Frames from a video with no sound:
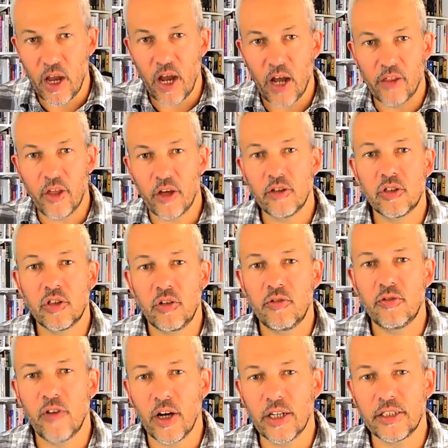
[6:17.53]
and those who
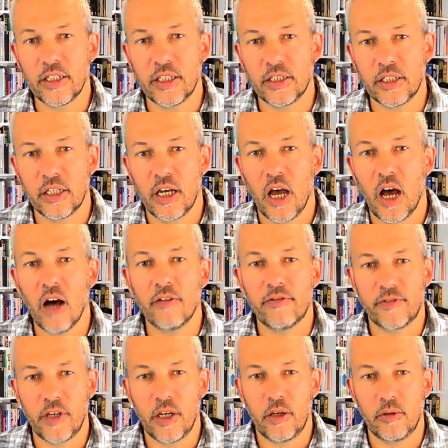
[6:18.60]
find it are
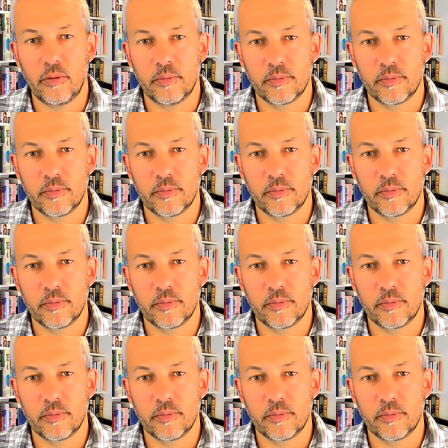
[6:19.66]
few.